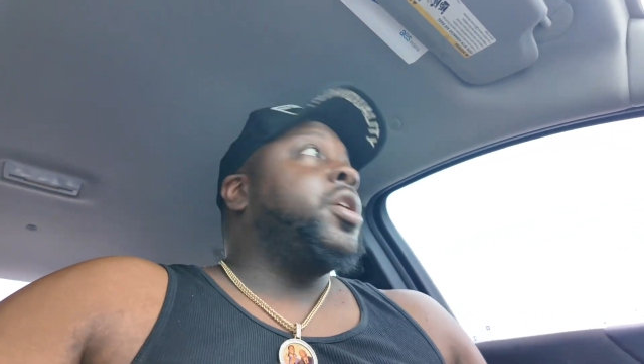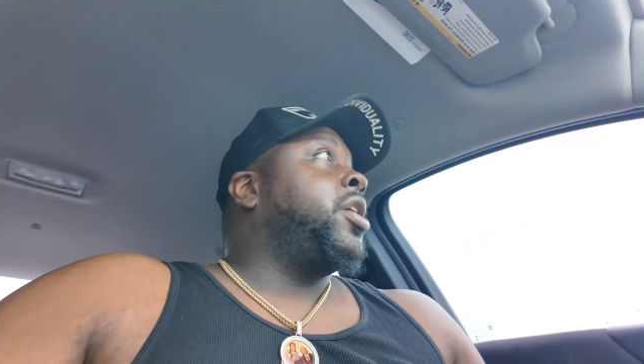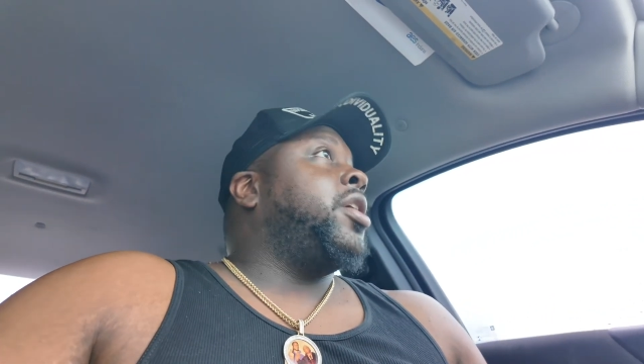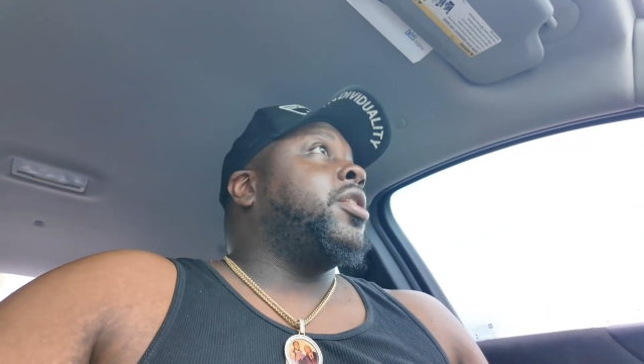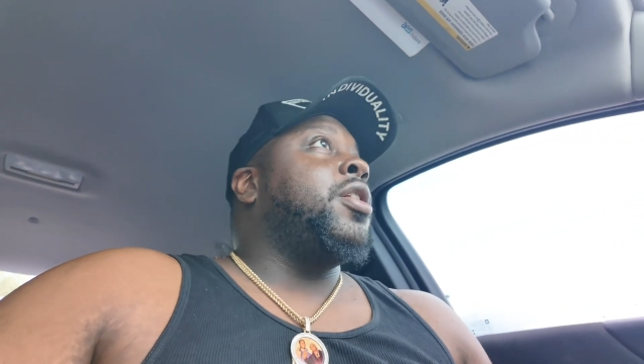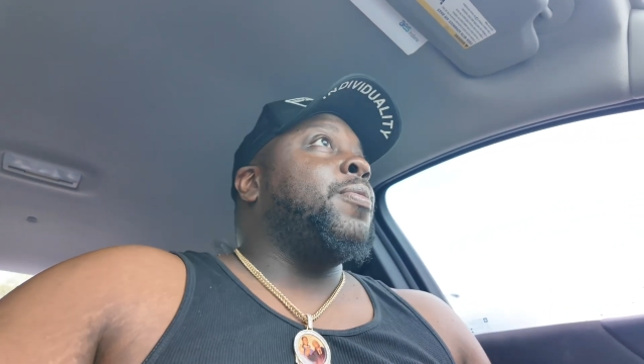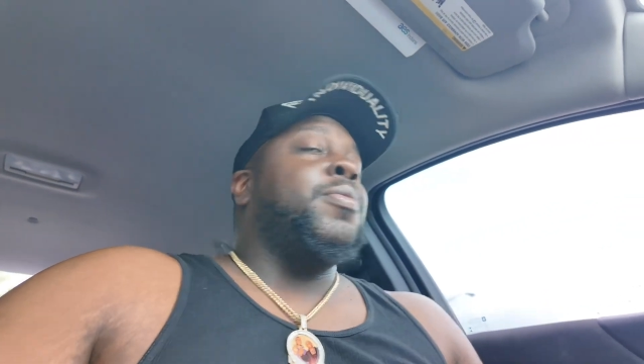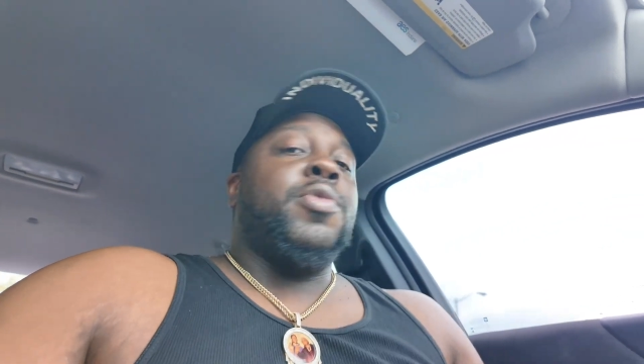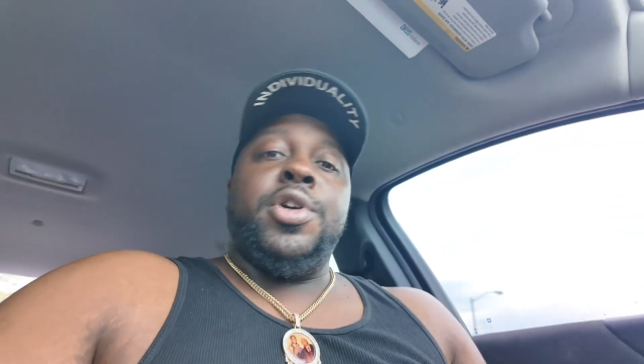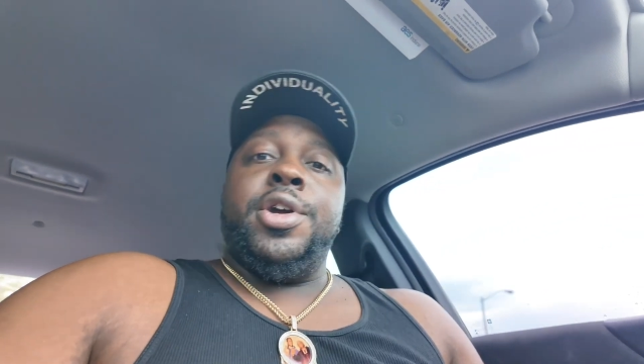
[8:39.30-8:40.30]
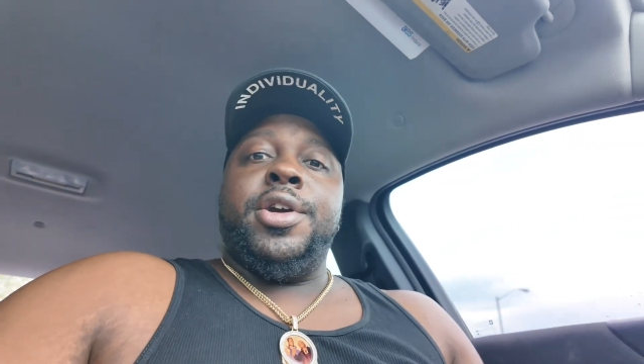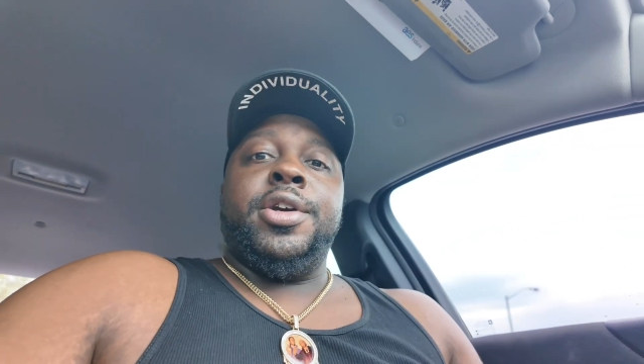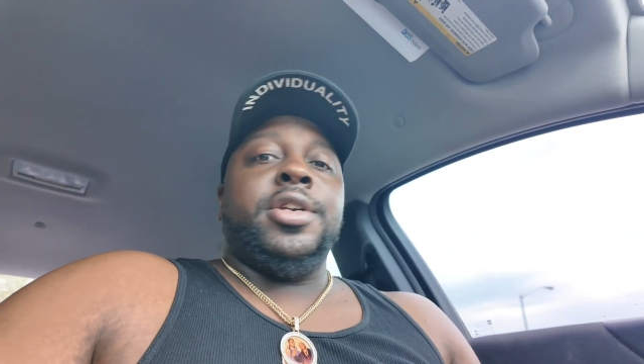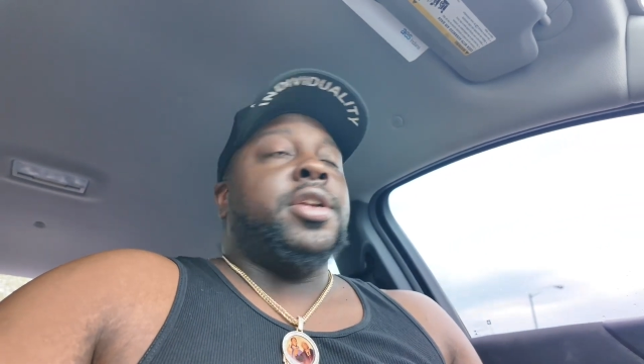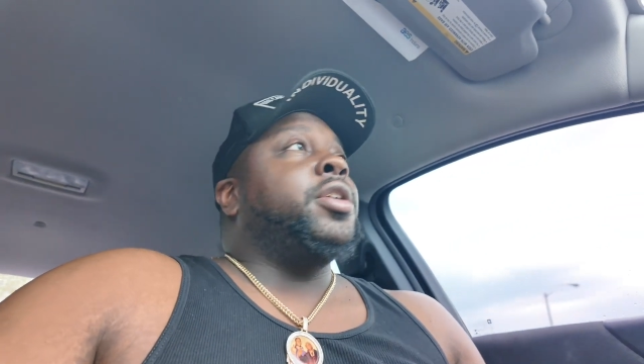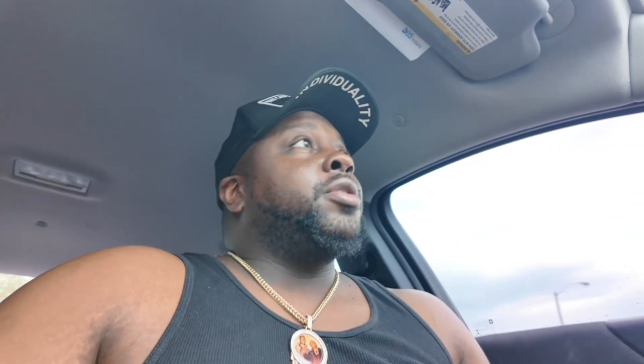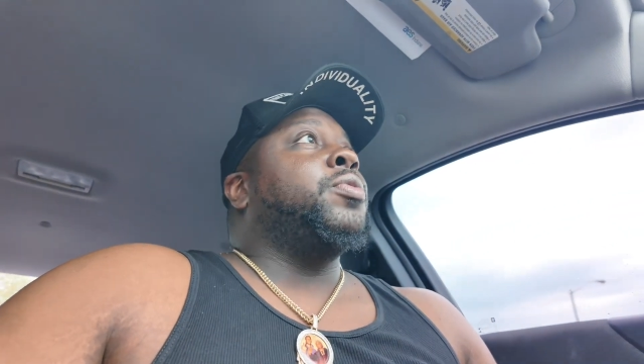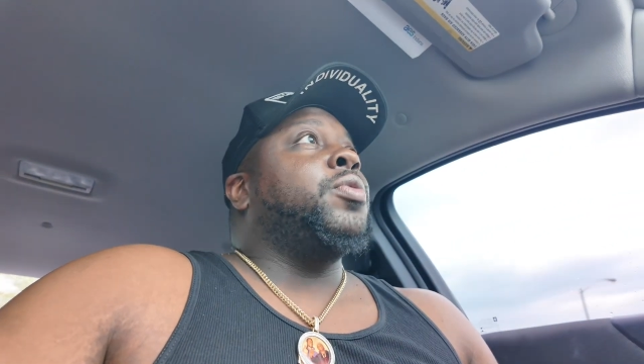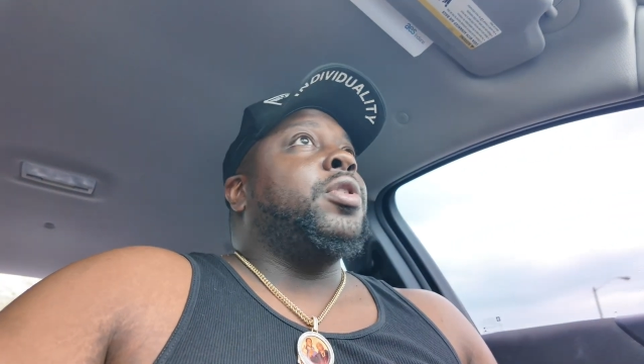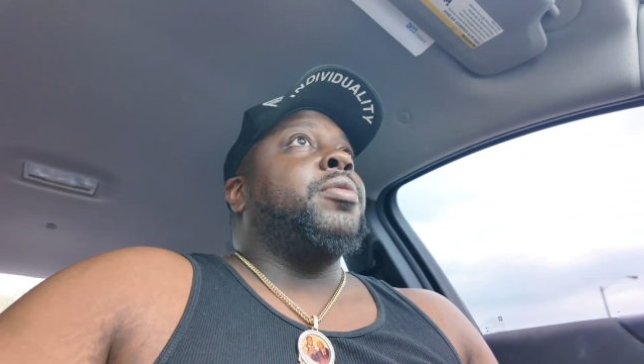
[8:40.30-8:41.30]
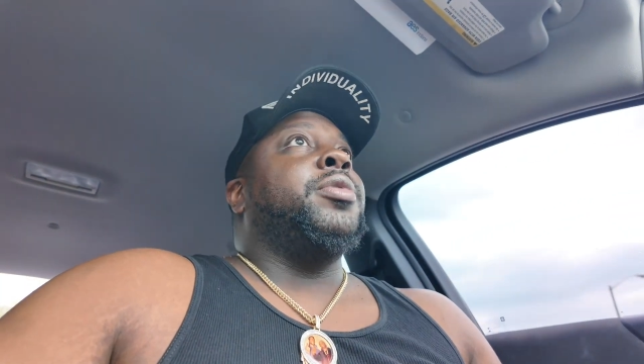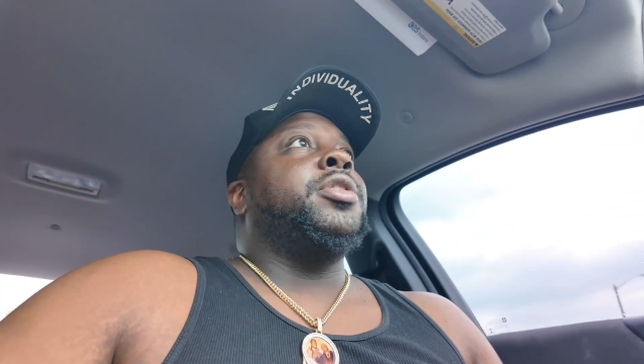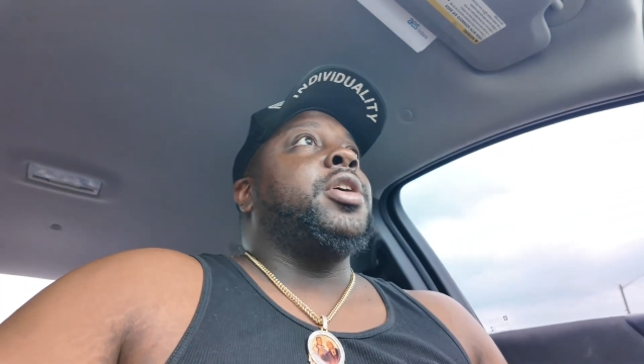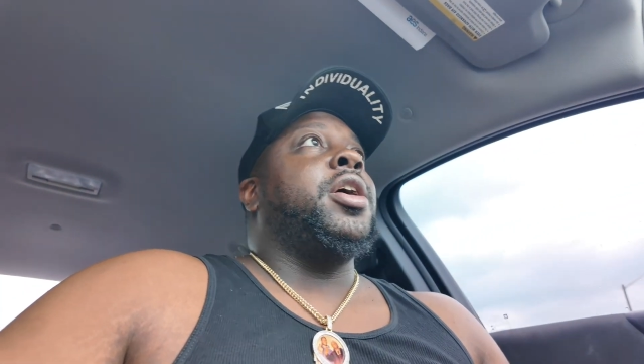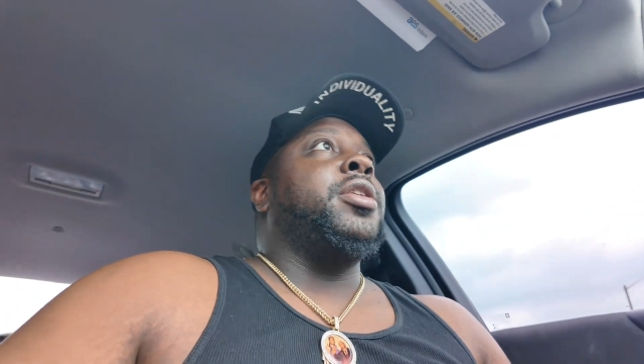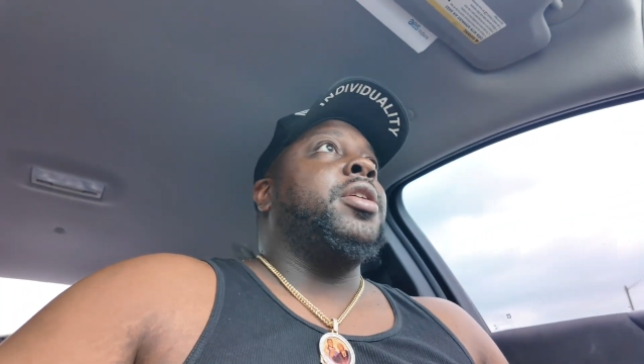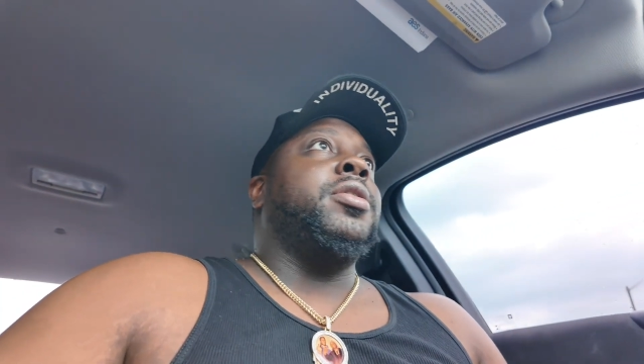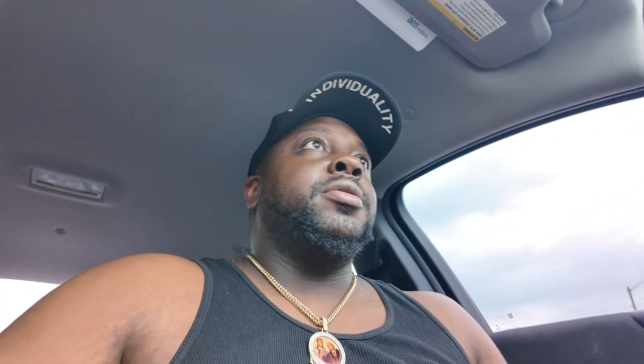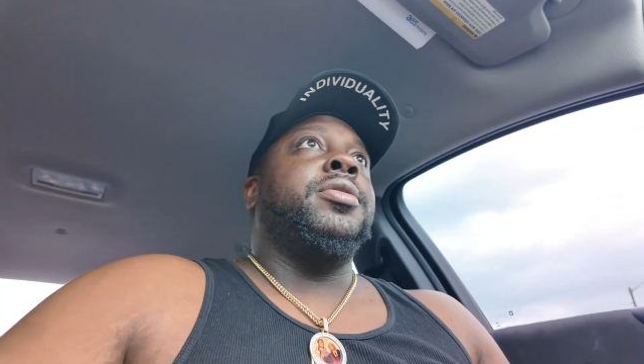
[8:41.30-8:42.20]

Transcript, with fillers: Got a couple more errands I need to run, but y'all know.